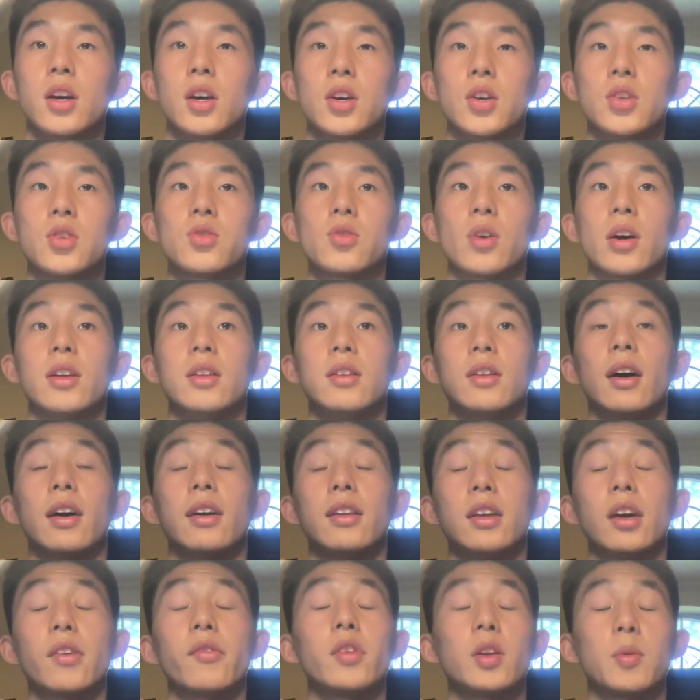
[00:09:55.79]
so I, I
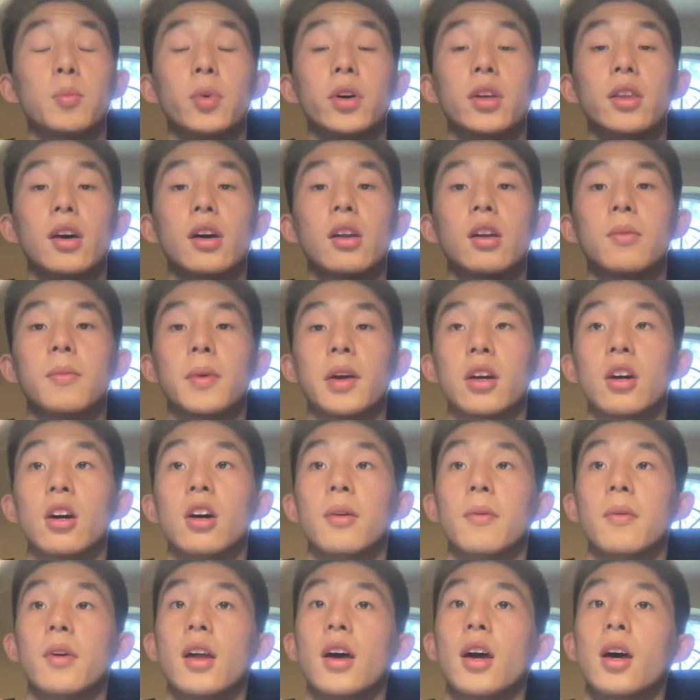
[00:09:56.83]
definitely put that on my
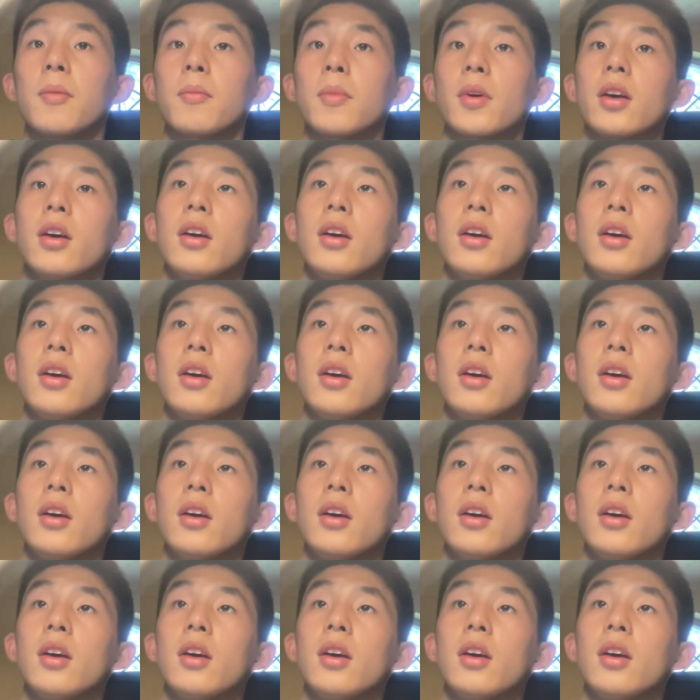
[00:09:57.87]
Common App,